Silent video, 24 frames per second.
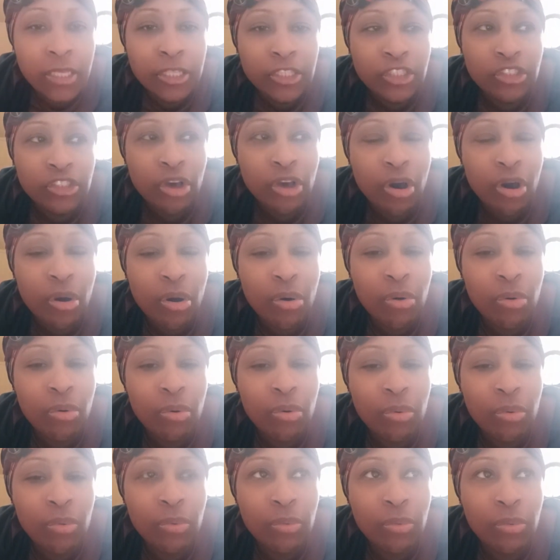So
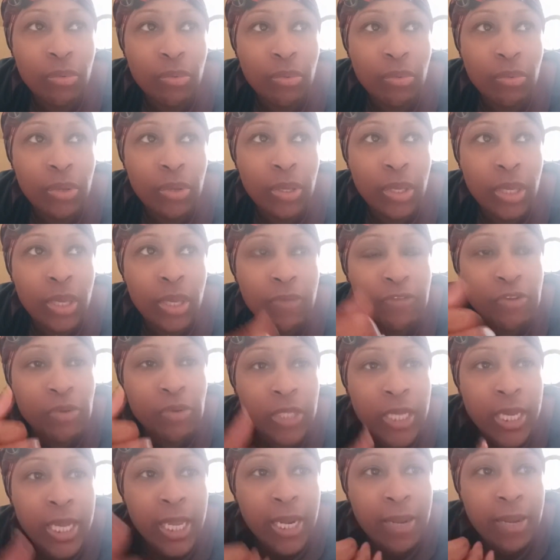if
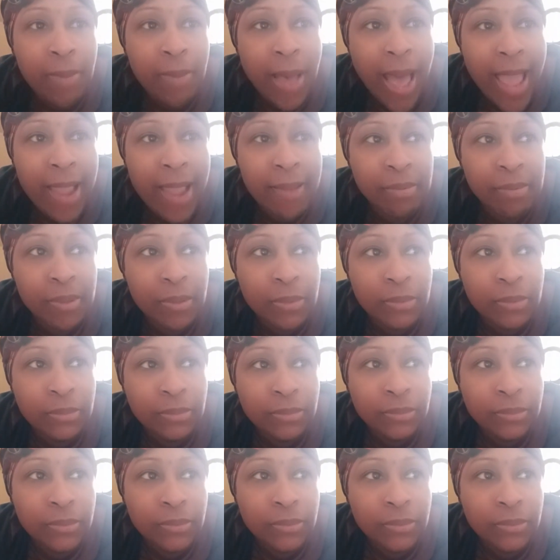you look in the Bible,